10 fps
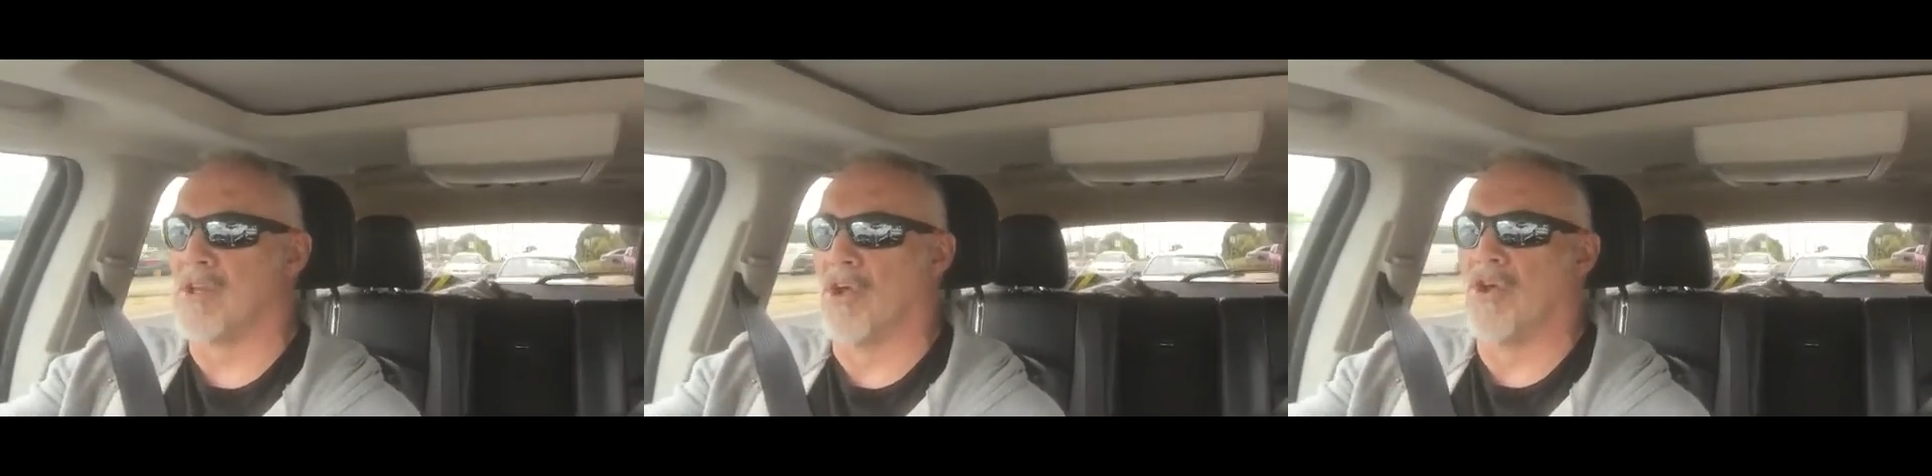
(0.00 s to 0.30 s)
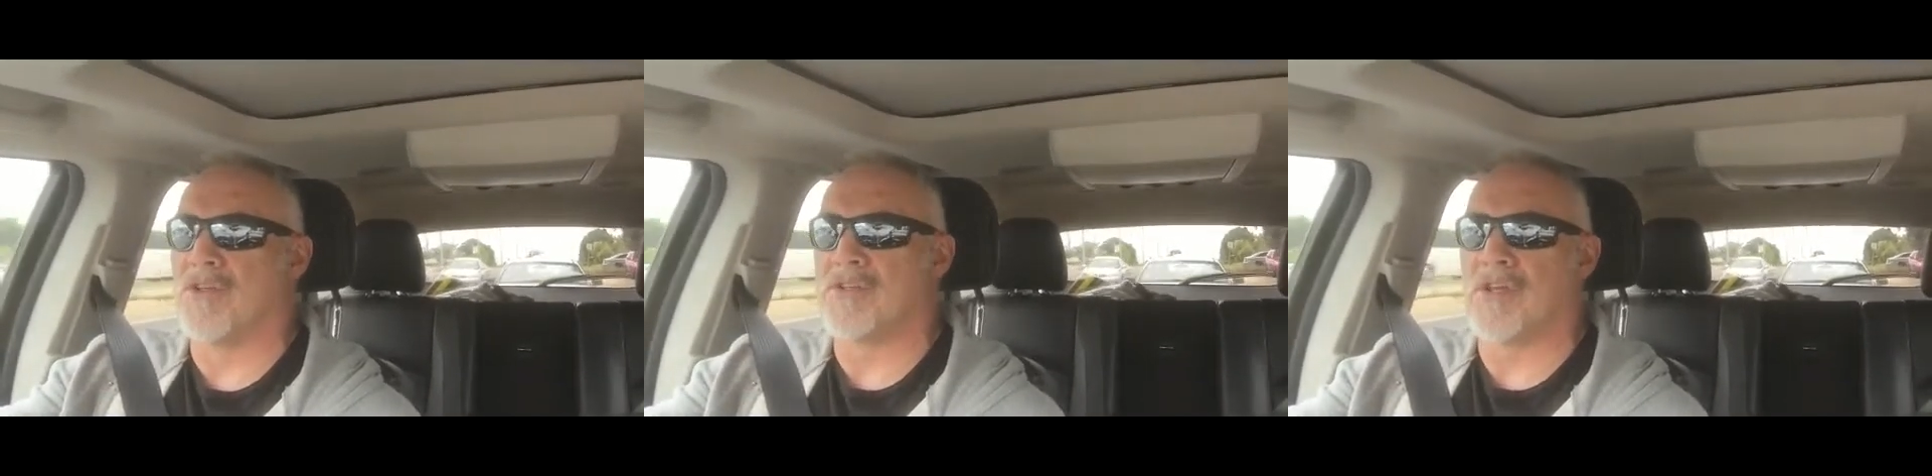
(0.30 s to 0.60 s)

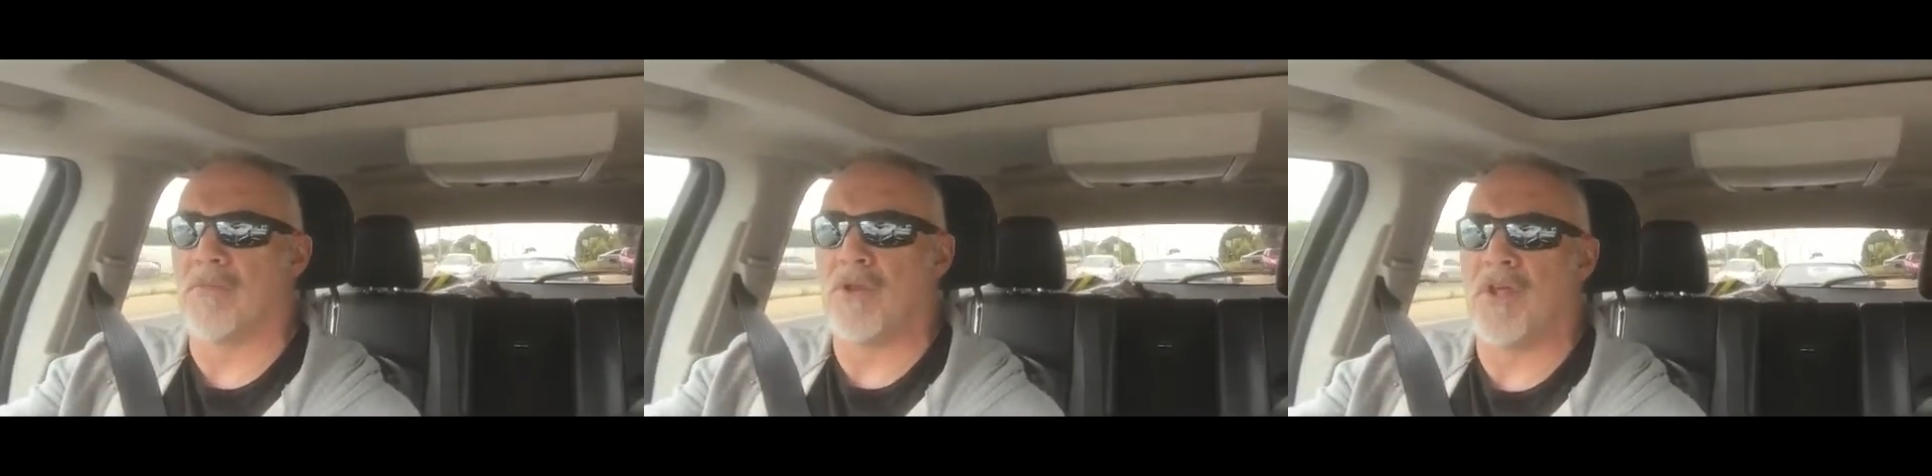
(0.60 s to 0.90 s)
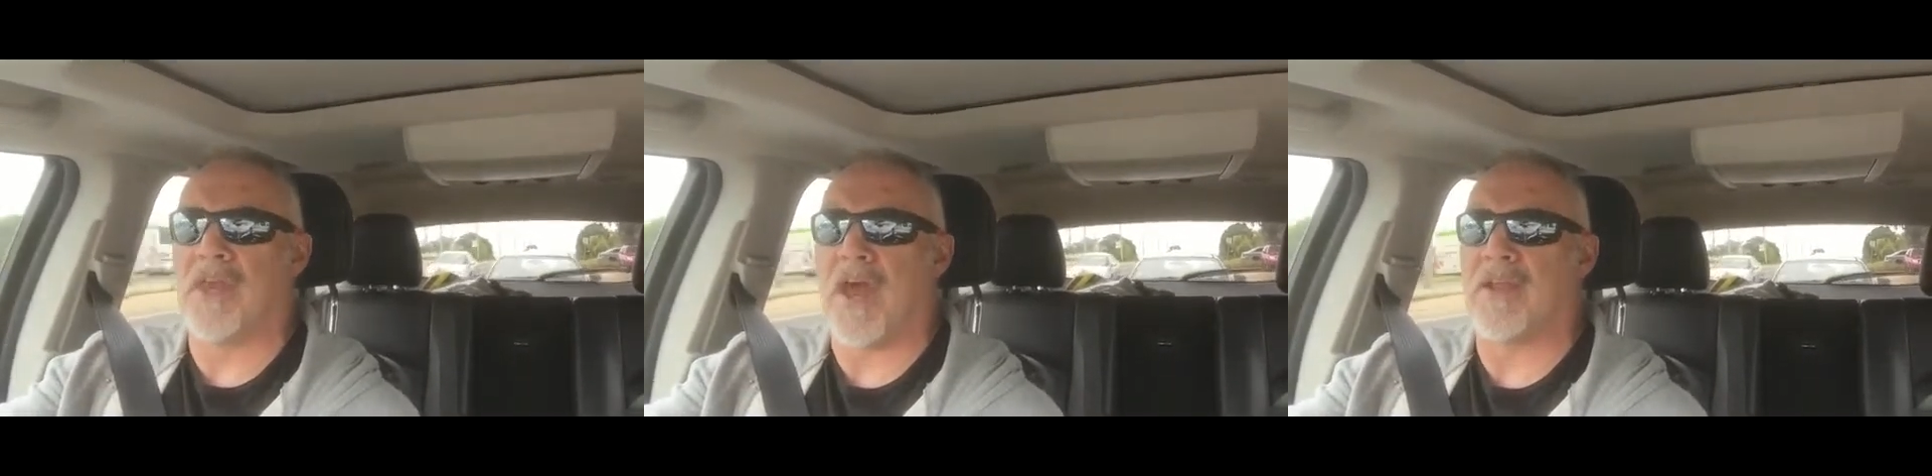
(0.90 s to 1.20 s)
learn to
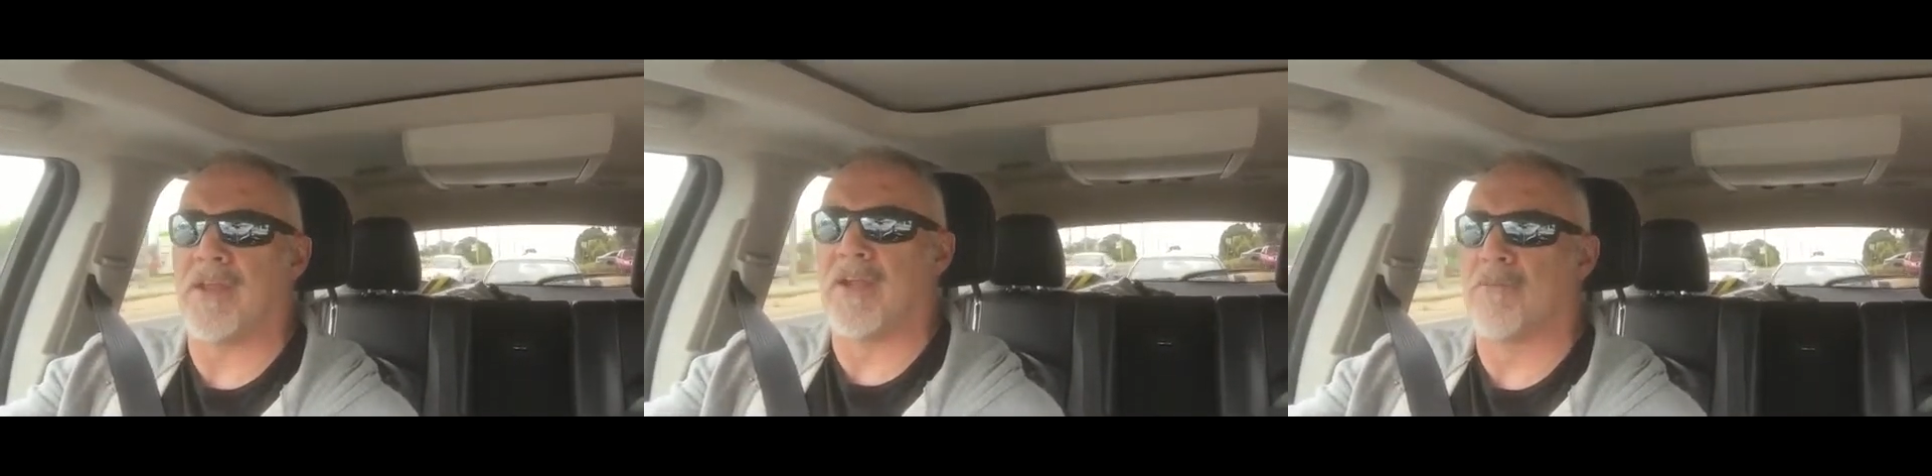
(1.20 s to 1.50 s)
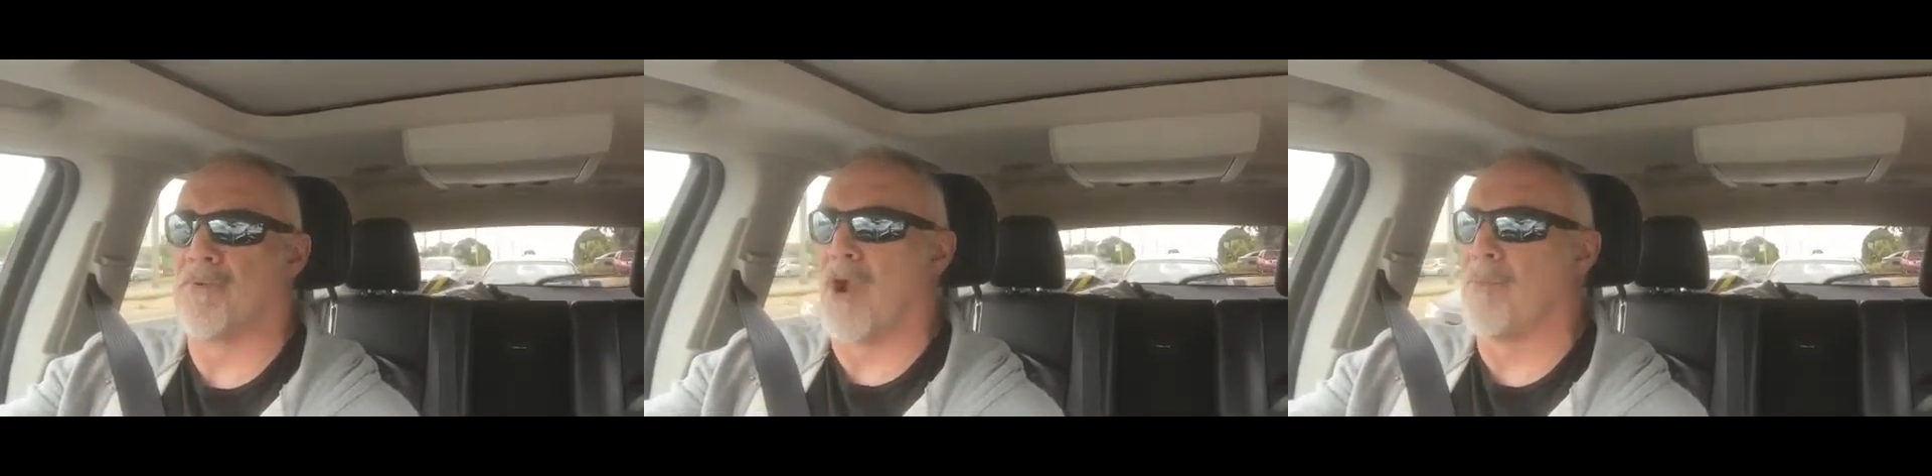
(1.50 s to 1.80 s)
communicate in an
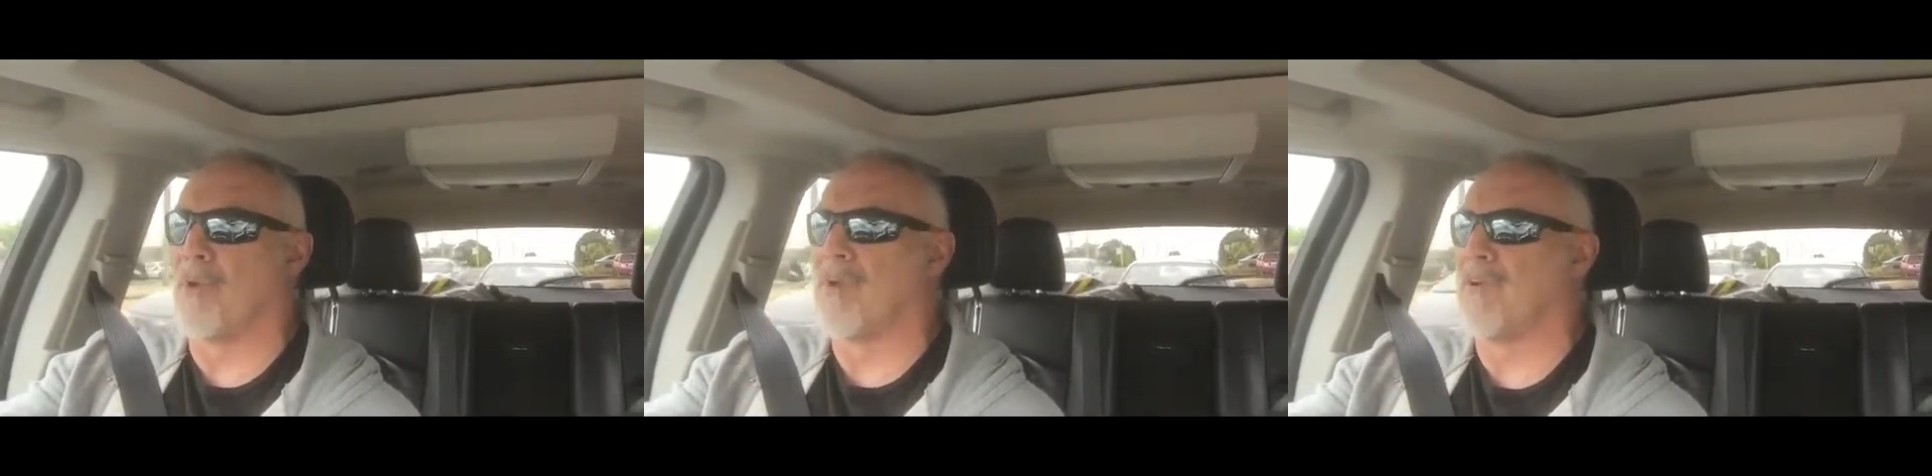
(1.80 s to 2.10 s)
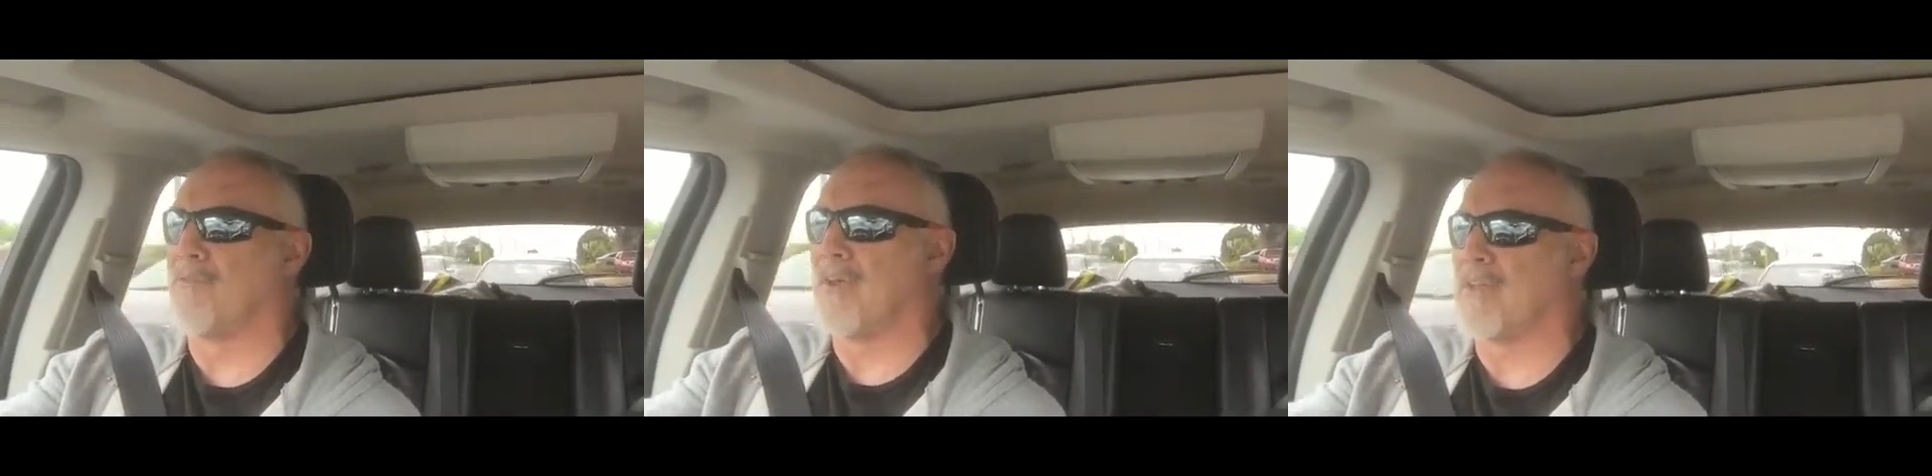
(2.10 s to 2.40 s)
appropriate
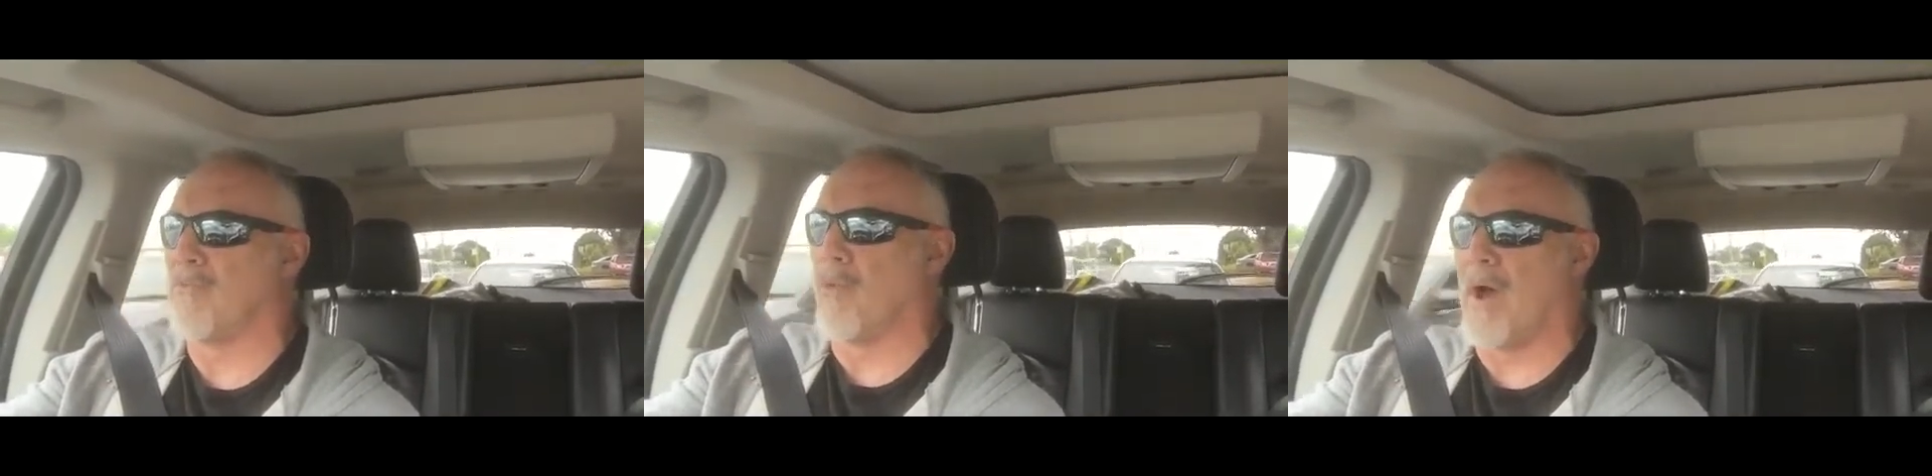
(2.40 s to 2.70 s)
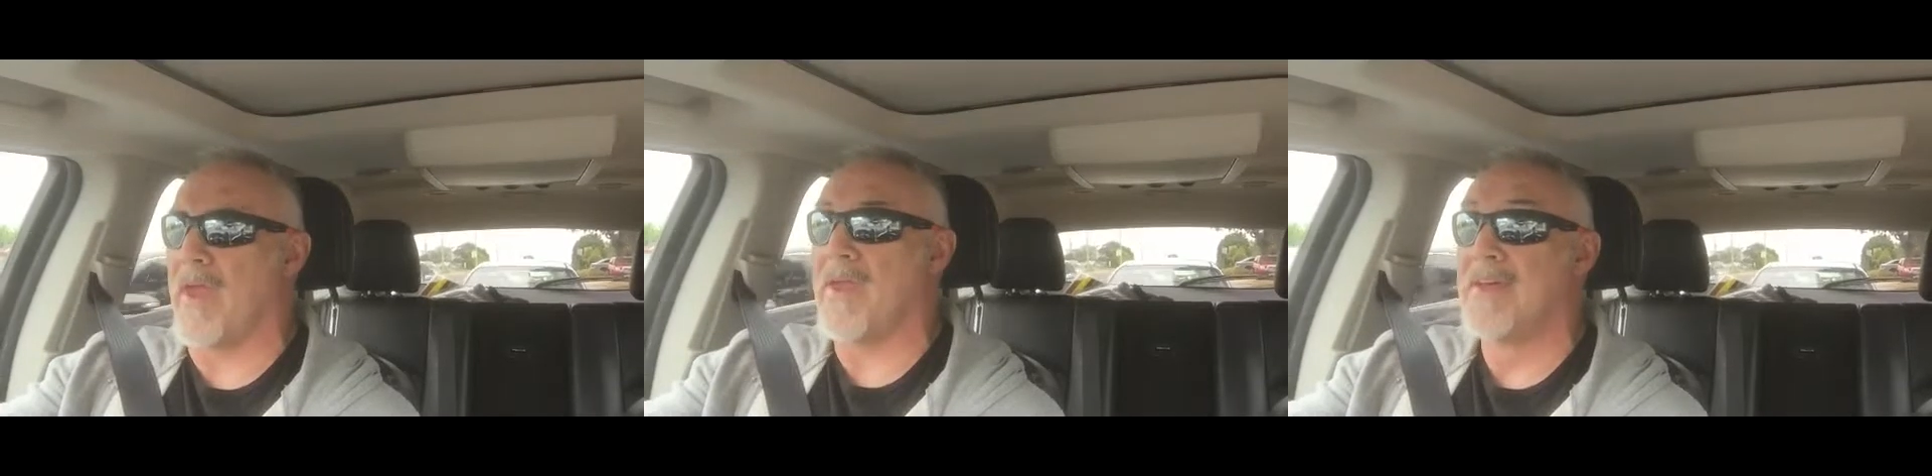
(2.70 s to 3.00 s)
and effective
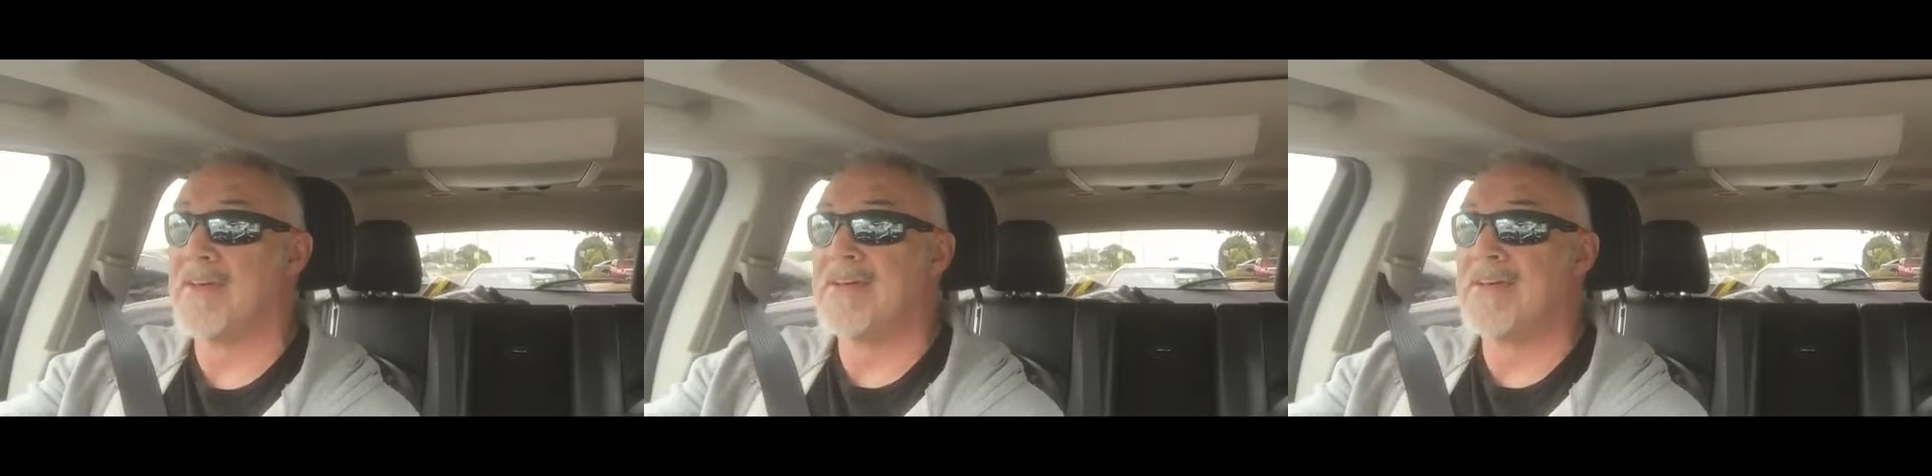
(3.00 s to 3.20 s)
way